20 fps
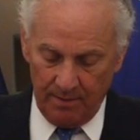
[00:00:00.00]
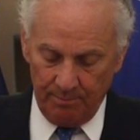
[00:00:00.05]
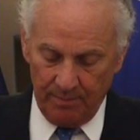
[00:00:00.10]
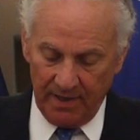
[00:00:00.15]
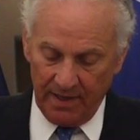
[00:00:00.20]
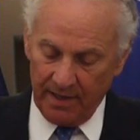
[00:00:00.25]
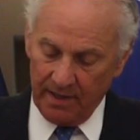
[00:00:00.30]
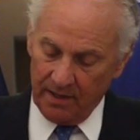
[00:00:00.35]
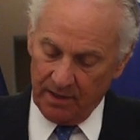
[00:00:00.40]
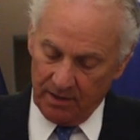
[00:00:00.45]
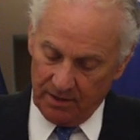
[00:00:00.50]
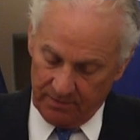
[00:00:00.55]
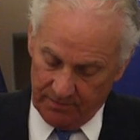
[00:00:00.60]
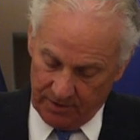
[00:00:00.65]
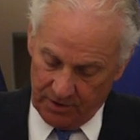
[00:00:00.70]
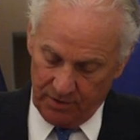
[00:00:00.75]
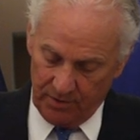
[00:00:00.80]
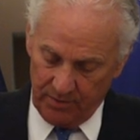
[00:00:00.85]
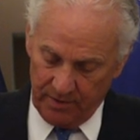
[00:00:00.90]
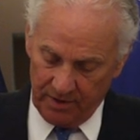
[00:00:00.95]
By
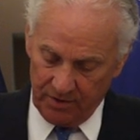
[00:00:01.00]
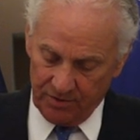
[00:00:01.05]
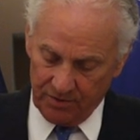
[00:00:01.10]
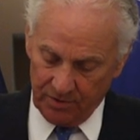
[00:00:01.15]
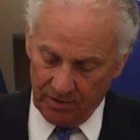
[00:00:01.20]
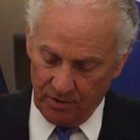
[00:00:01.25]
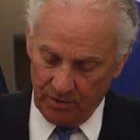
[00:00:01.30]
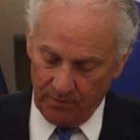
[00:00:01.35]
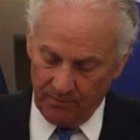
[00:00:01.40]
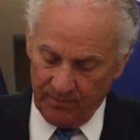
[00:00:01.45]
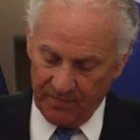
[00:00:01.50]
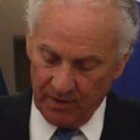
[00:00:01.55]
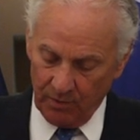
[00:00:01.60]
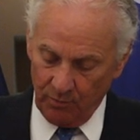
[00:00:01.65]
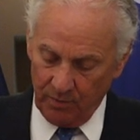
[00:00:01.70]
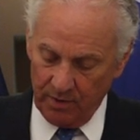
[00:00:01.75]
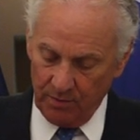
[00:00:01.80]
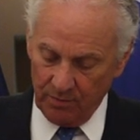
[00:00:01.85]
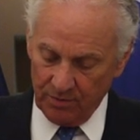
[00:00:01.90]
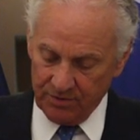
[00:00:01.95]
doing so,
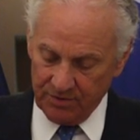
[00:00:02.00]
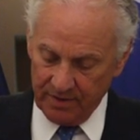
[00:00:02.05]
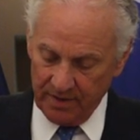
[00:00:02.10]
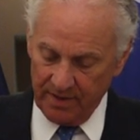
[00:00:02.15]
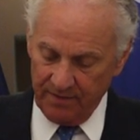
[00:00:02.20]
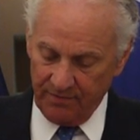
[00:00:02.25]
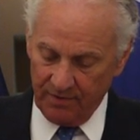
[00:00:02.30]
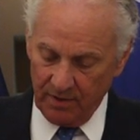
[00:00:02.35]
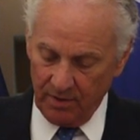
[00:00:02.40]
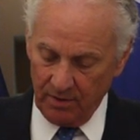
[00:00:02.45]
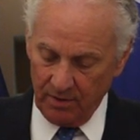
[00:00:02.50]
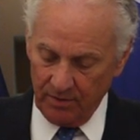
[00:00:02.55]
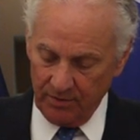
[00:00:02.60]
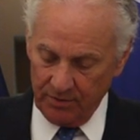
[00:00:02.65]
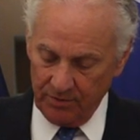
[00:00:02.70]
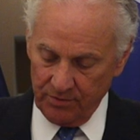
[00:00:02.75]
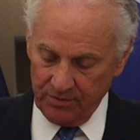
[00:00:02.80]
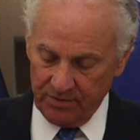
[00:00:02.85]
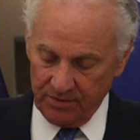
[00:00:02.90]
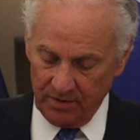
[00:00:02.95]
we will safeguard
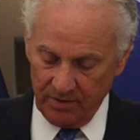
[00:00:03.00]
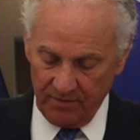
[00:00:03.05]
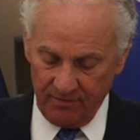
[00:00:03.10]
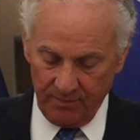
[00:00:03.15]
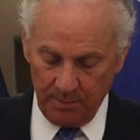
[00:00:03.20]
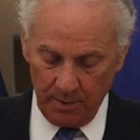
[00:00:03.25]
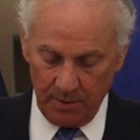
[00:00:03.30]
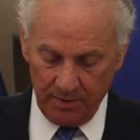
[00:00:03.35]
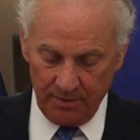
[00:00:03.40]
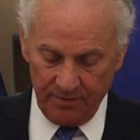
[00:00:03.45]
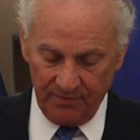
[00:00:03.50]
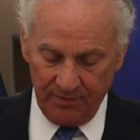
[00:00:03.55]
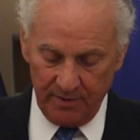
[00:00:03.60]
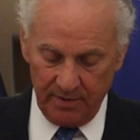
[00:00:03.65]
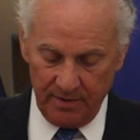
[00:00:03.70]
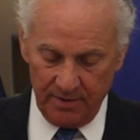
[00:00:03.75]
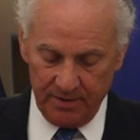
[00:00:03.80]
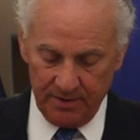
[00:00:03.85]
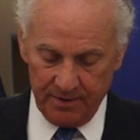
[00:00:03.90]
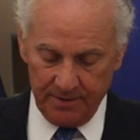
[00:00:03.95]
those surplus
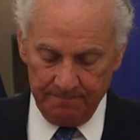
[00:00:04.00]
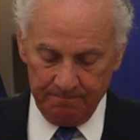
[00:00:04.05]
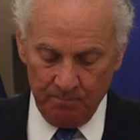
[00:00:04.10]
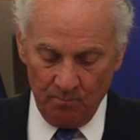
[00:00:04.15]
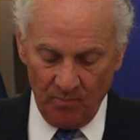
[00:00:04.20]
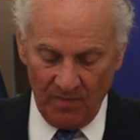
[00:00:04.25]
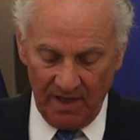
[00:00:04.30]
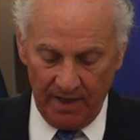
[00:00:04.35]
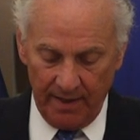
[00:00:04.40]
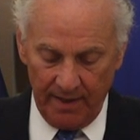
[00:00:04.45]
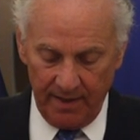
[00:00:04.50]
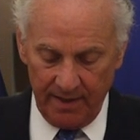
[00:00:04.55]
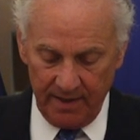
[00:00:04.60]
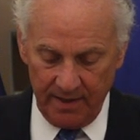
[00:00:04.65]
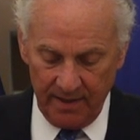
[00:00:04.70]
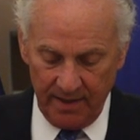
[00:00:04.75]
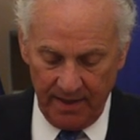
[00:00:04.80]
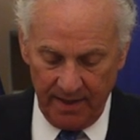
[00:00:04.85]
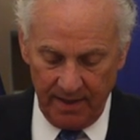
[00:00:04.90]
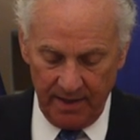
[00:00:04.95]
funds and
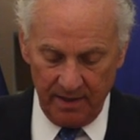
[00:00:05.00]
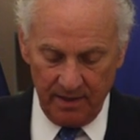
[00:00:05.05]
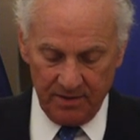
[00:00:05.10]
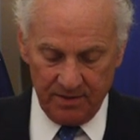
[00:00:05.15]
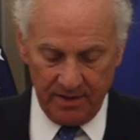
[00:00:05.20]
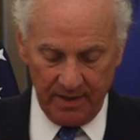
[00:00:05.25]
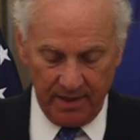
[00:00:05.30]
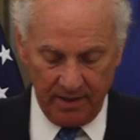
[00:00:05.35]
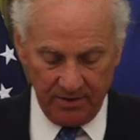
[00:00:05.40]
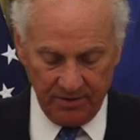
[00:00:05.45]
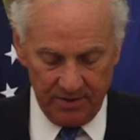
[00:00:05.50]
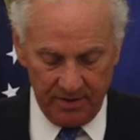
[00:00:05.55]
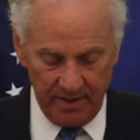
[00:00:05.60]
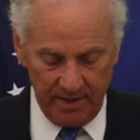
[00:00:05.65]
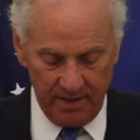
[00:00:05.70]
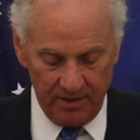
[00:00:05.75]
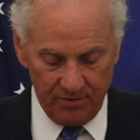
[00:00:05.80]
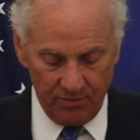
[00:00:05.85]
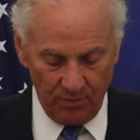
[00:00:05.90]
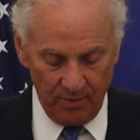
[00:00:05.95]
enhance our
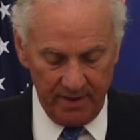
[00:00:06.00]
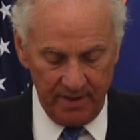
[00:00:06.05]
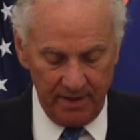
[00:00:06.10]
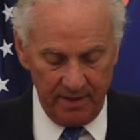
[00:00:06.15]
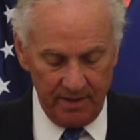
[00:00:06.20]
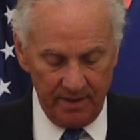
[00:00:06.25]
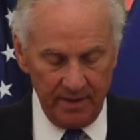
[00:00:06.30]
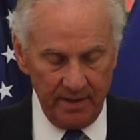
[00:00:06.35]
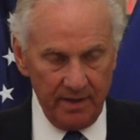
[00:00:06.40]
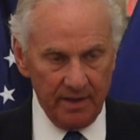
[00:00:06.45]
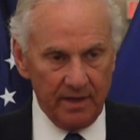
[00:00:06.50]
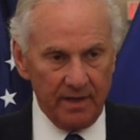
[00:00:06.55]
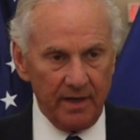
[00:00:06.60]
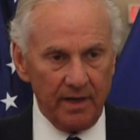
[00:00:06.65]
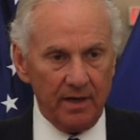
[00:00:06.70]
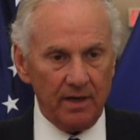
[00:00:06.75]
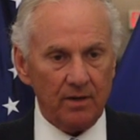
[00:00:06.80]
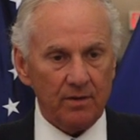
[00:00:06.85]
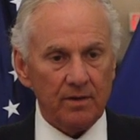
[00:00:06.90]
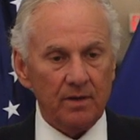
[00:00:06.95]
state's rainy day
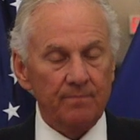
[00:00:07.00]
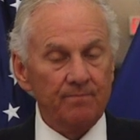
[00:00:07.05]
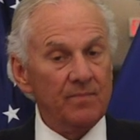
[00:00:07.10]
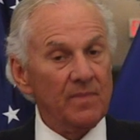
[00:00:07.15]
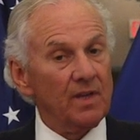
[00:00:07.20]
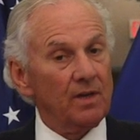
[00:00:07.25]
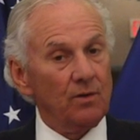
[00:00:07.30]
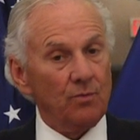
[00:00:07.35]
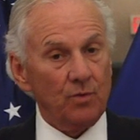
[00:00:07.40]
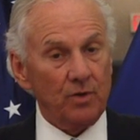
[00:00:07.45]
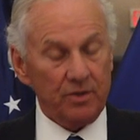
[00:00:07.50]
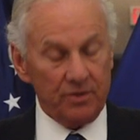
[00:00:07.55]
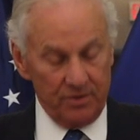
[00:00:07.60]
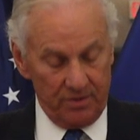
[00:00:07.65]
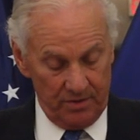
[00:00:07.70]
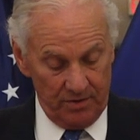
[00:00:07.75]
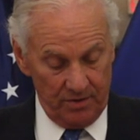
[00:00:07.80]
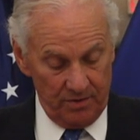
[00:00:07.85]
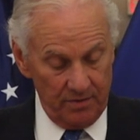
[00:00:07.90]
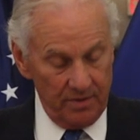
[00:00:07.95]
account,
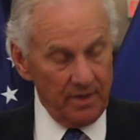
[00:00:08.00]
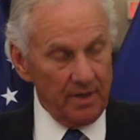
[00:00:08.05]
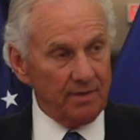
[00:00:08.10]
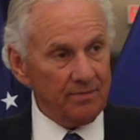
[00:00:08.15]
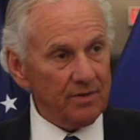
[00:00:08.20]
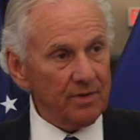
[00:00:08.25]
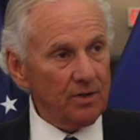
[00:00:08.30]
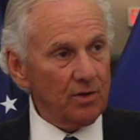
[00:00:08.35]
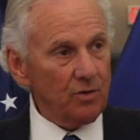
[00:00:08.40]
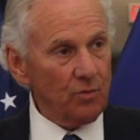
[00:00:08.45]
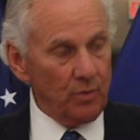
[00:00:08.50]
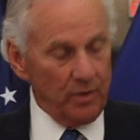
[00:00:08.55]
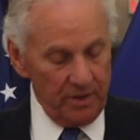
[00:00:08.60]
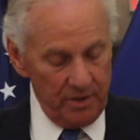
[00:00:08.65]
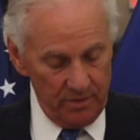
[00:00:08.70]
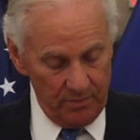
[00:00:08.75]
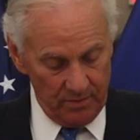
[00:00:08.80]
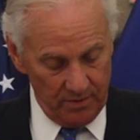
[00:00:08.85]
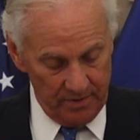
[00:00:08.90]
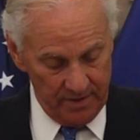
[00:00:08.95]
which you never know when
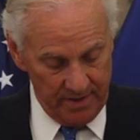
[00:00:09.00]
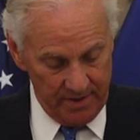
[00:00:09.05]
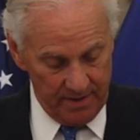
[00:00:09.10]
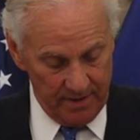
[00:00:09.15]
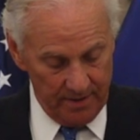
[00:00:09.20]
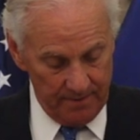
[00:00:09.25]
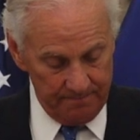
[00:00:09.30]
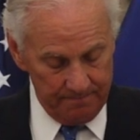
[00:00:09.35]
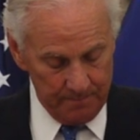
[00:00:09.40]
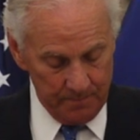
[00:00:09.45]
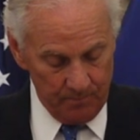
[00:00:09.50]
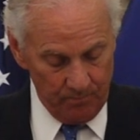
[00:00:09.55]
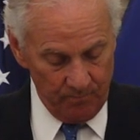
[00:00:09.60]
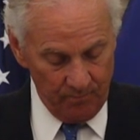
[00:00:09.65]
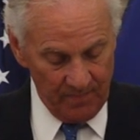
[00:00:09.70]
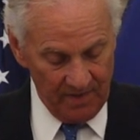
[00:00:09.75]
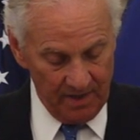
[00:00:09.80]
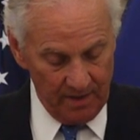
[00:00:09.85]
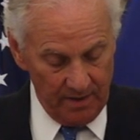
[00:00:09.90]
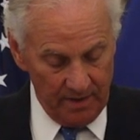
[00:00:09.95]
you will need it.
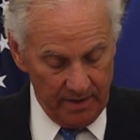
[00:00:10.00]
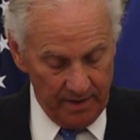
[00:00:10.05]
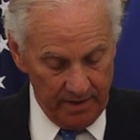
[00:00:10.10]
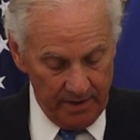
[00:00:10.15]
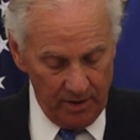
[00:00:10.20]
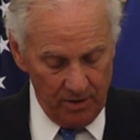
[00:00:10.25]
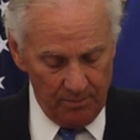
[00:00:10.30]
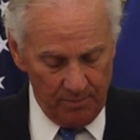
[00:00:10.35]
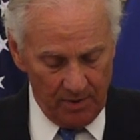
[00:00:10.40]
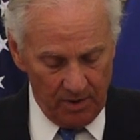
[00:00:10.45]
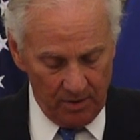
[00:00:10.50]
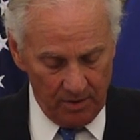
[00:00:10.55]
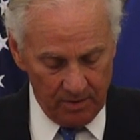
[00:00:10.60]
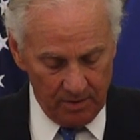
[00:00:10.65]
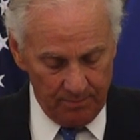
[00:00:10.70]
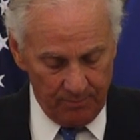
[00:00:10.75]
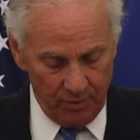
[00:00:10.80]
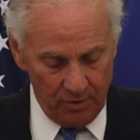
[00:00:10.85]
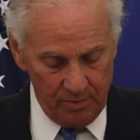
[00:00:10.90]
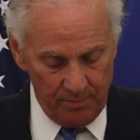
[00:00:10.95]
Earmarked
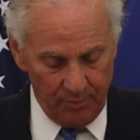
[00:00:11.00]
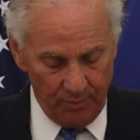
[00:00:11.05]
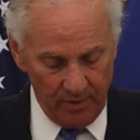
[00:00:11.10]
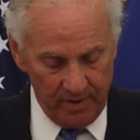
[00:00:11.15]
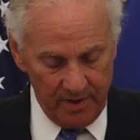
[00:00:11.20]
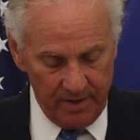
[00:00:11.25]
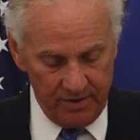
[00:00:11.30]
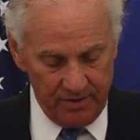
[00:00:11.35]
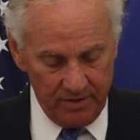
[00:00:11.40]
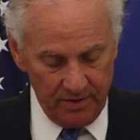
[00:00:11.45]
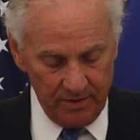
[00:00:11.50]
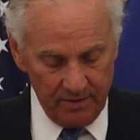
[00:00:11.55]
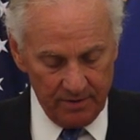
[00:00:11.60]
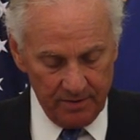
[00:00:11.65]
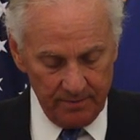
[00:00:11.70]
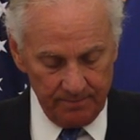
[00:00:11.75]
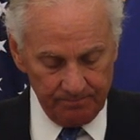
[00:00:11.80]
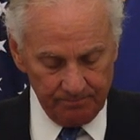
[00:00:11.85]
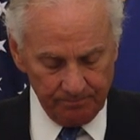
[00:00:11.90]
appropriations.